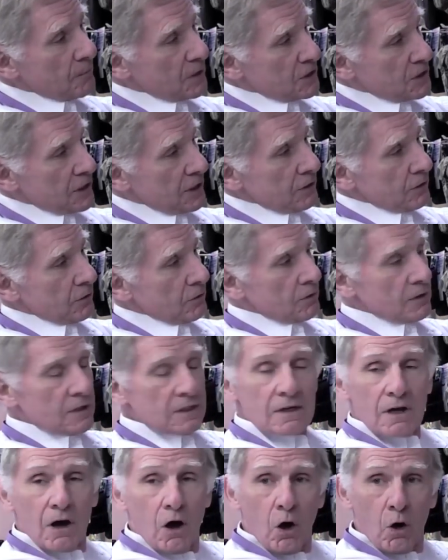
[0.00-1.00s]
material
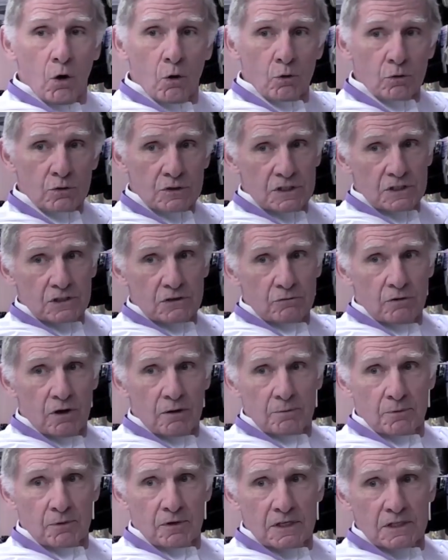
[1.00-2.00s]
that holds, it's a
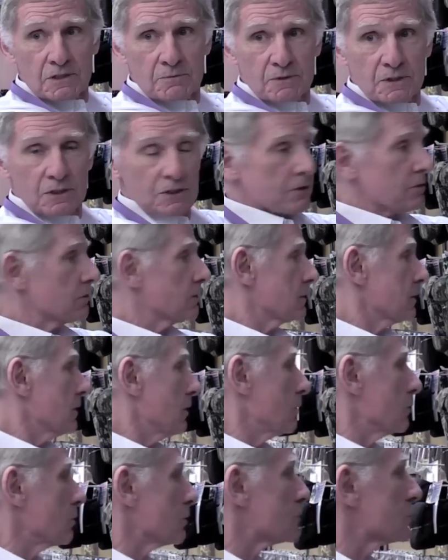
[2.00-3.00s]
rubberized material
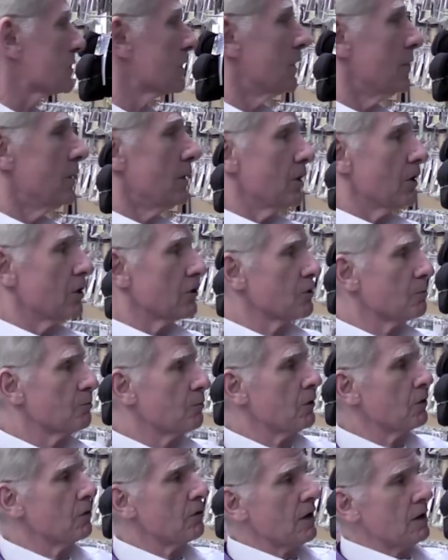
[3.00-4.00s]
that holds. On the
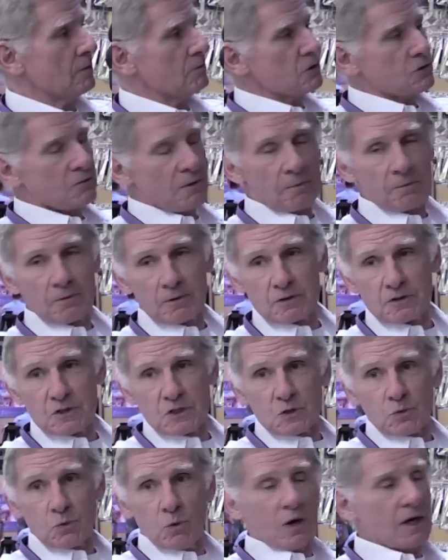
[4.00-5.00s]
Pro camera strap, because
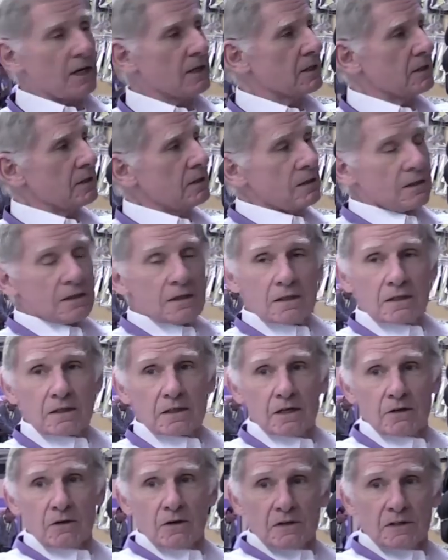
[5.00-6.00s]
it's wider,
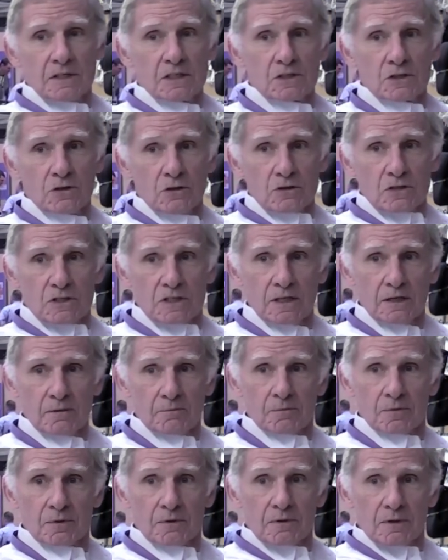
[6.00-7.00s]
there are these non-slip
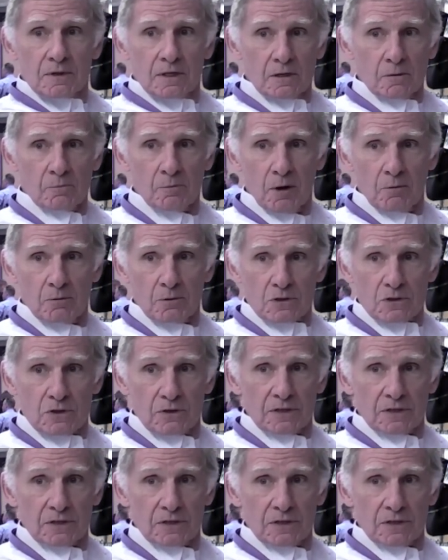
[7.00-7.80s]
bubbles.